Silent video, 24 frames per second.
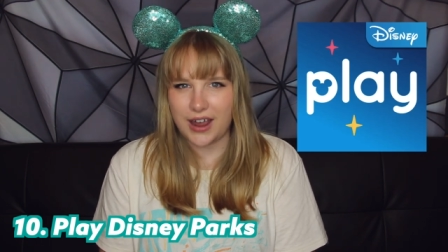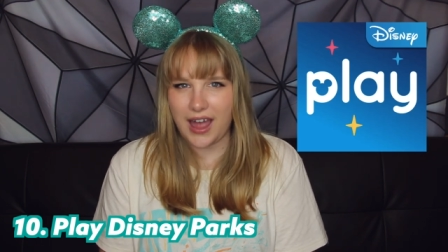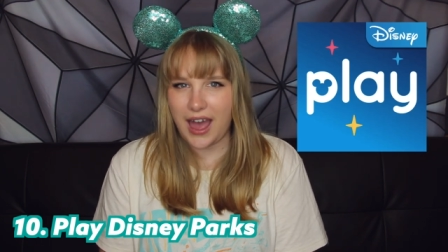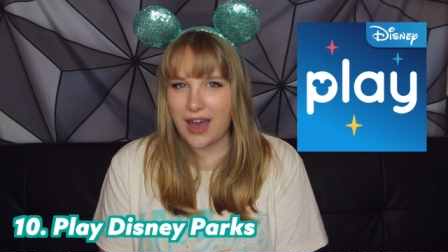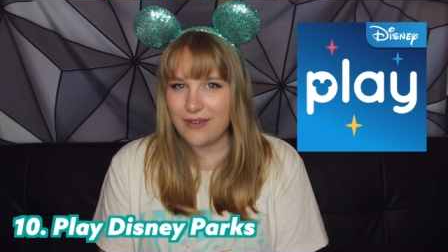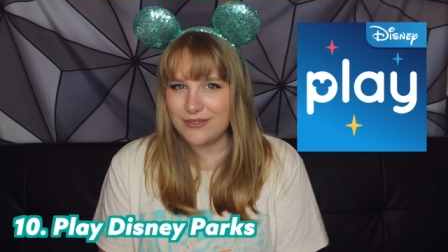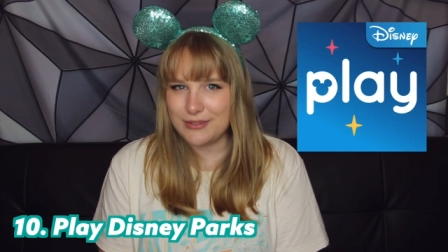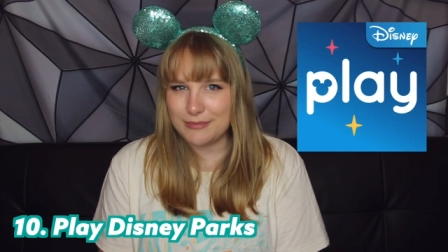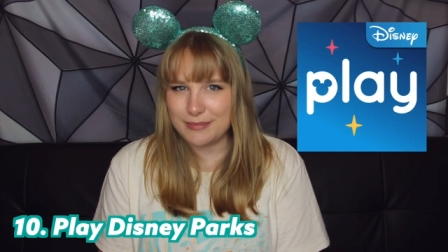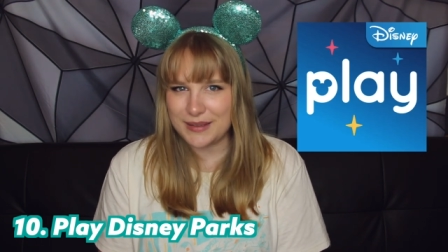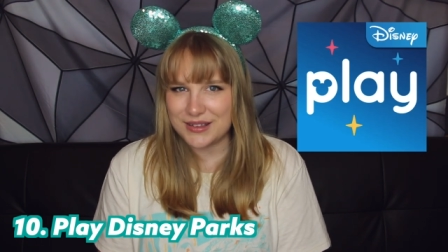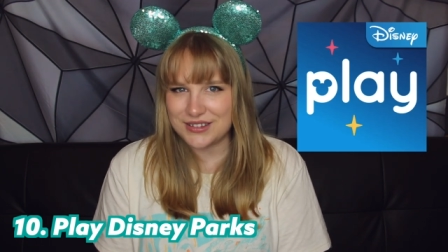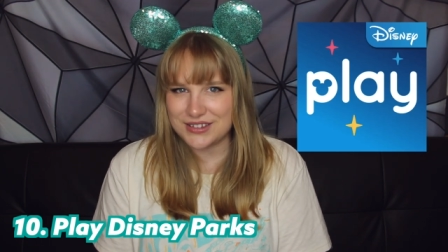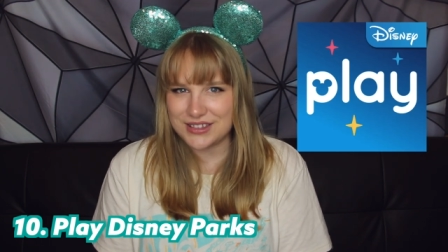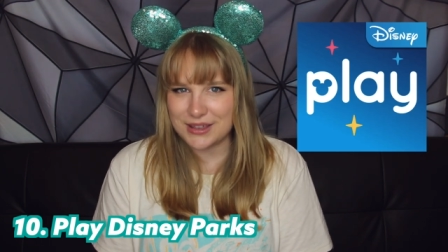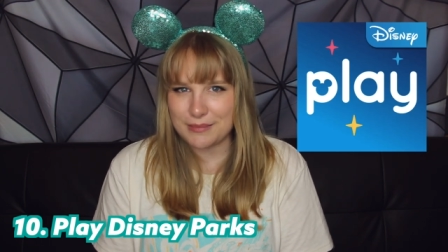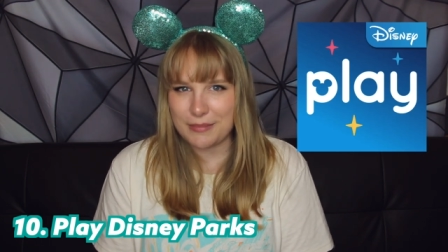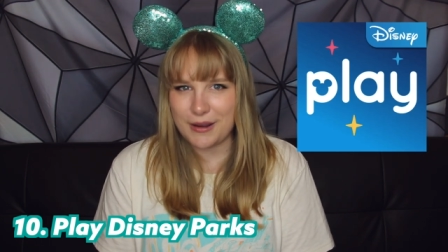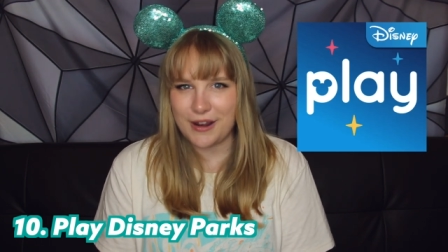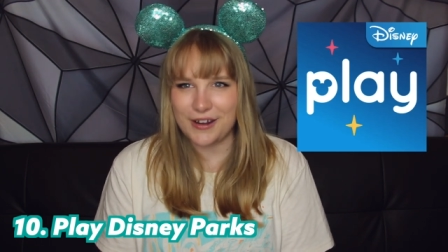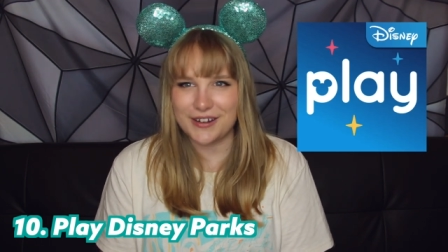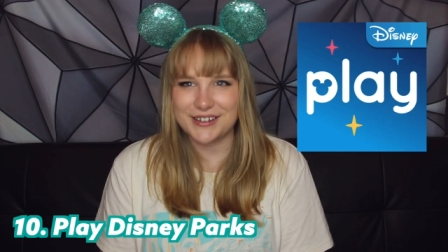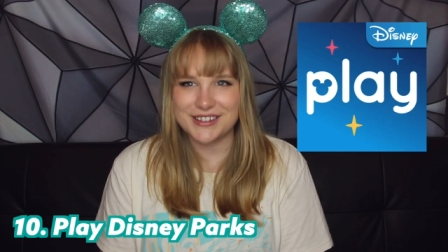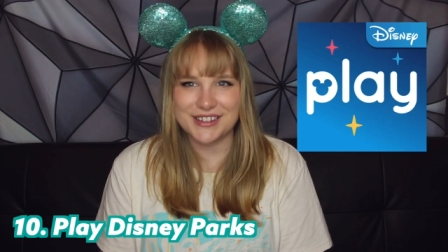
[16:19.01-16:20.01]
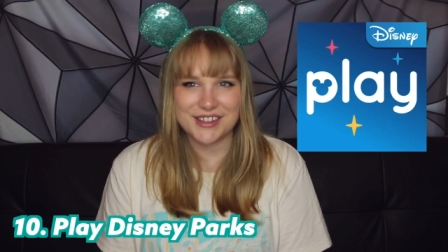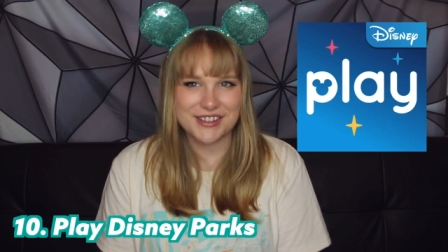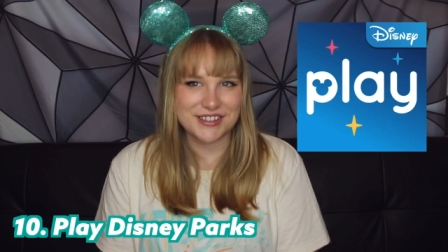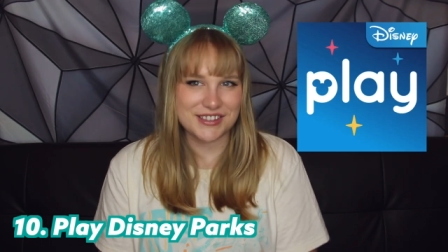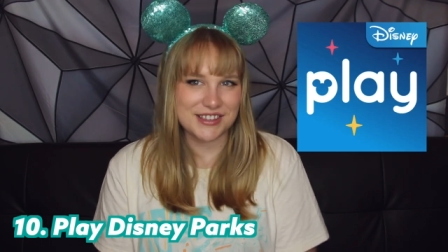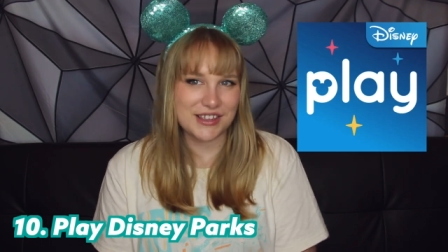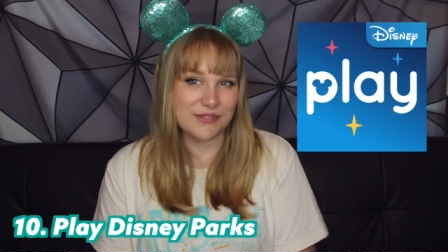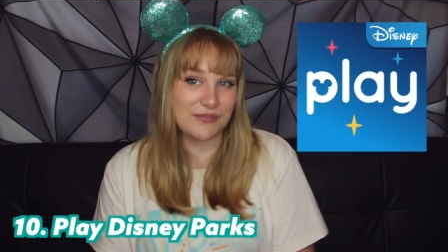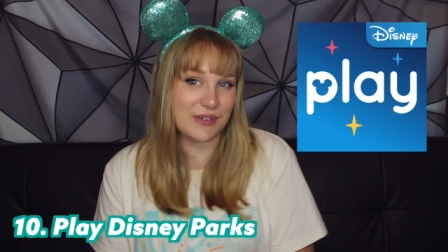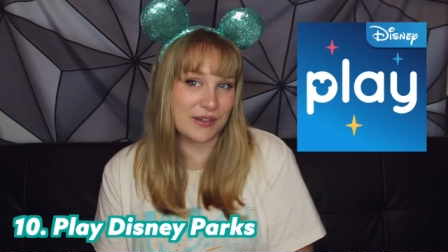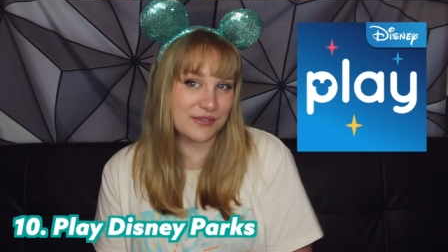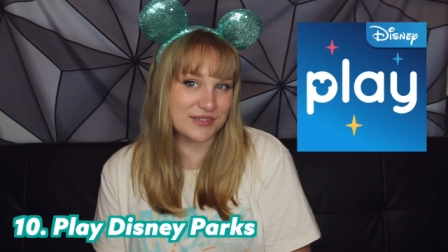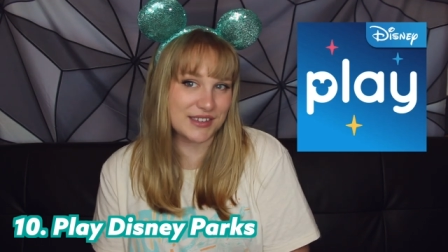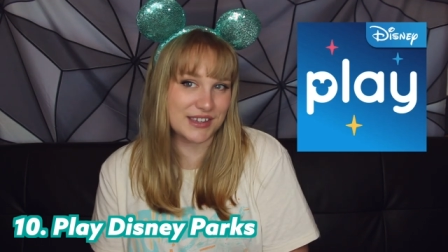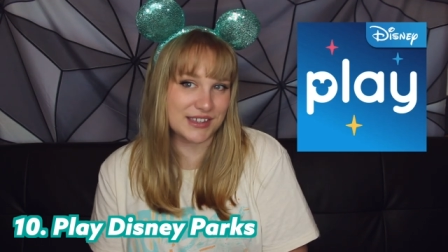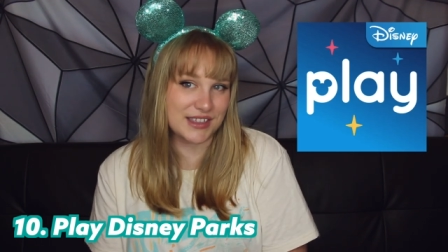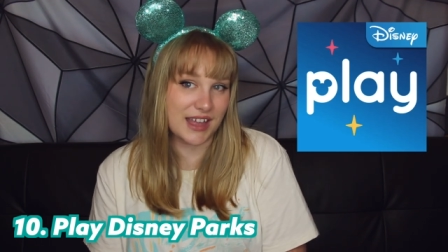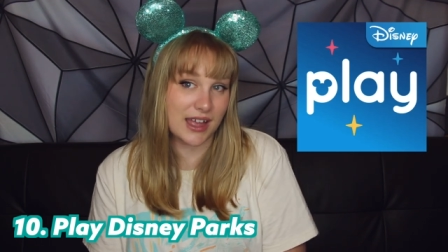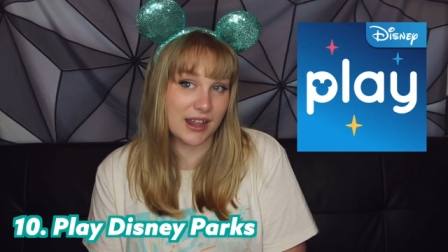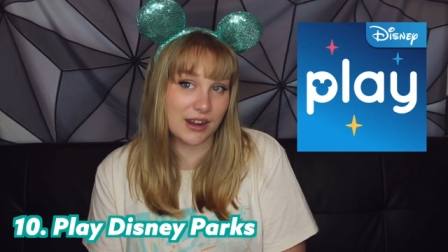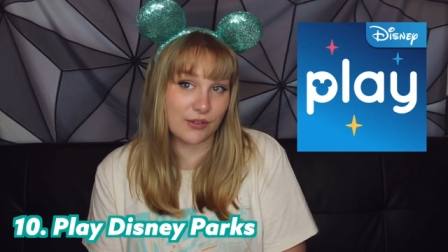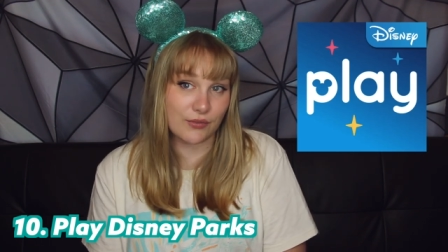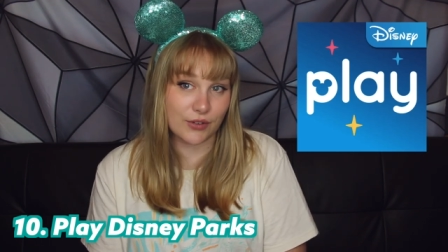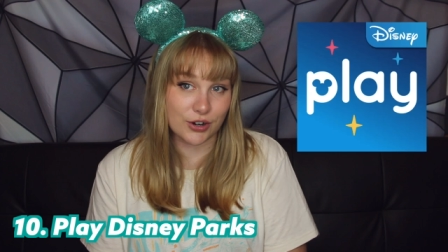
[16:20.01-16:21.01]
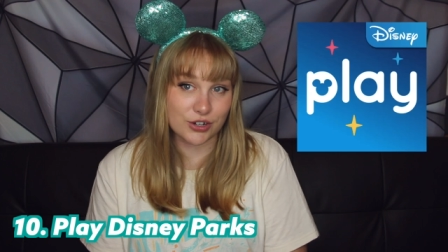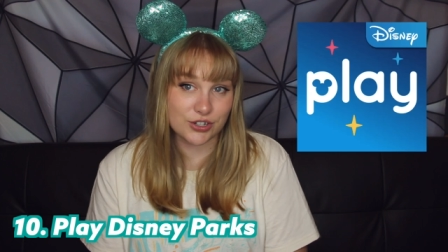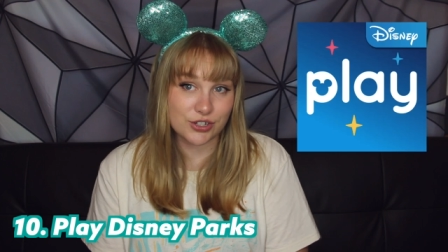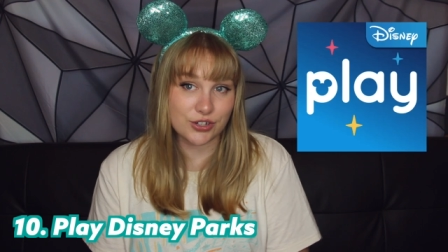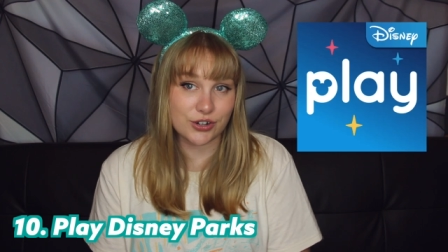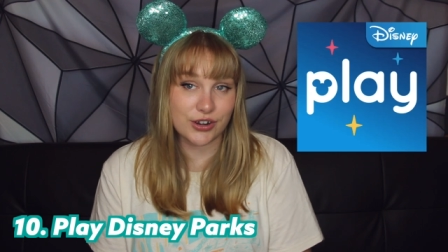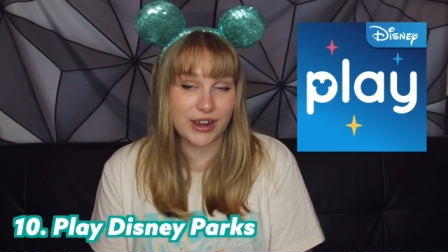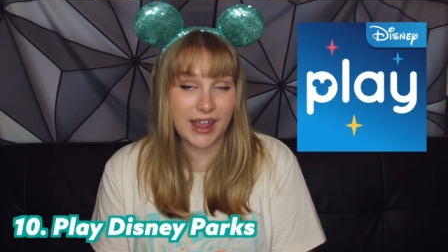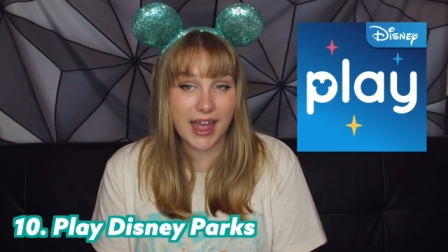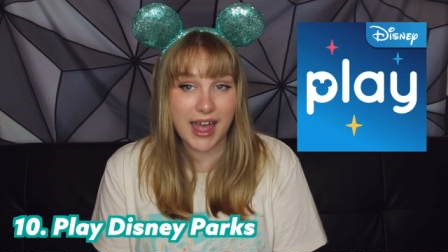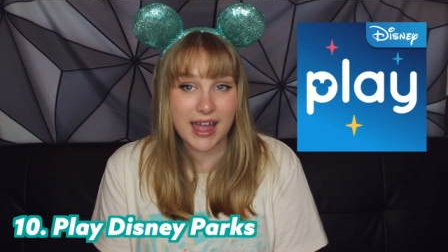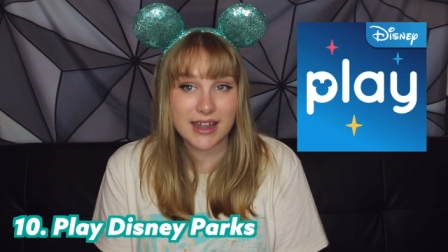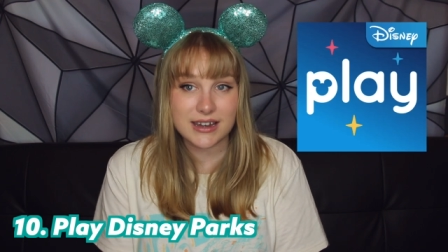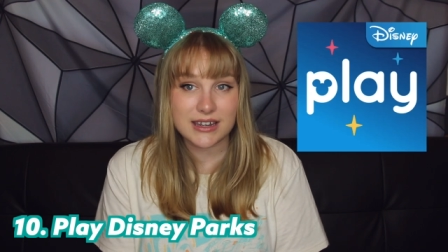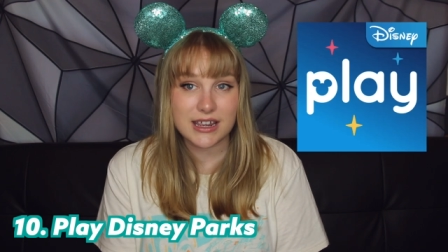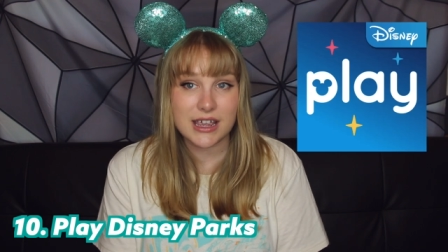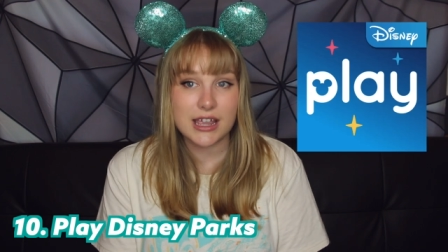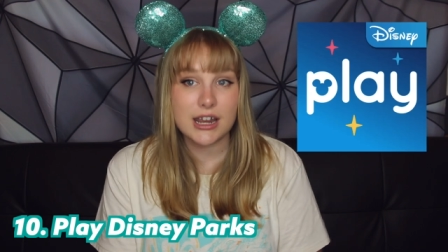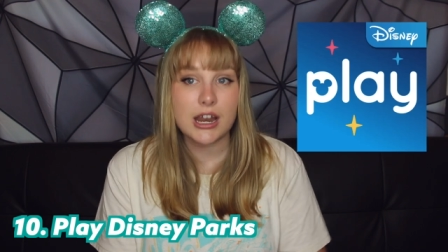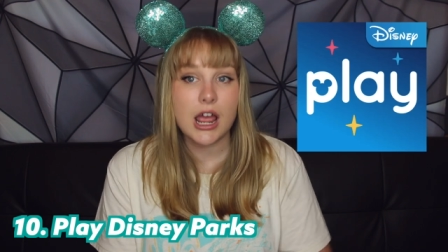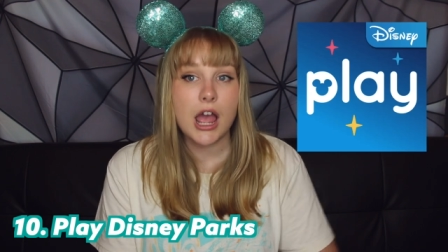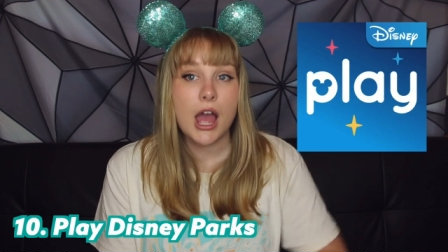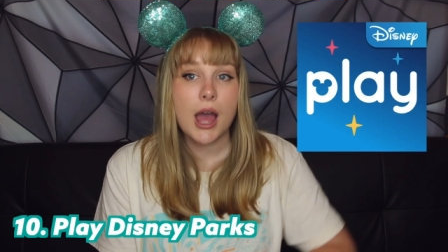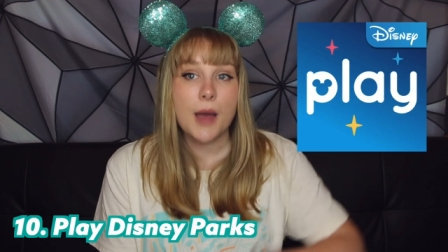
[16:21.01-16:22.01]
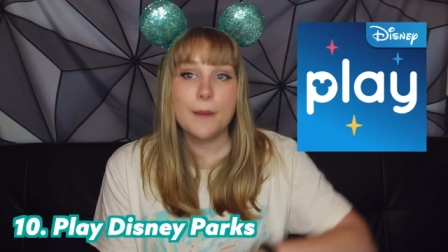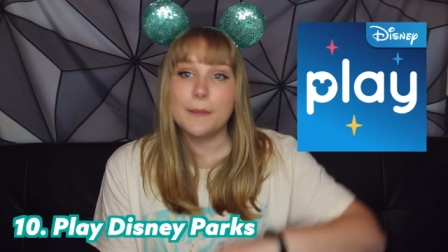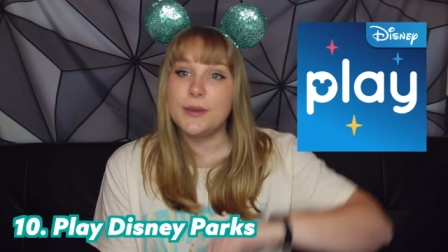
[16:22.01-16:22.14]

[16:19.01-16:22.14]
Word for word: I haven't been to the park since the 50th anniversary ended.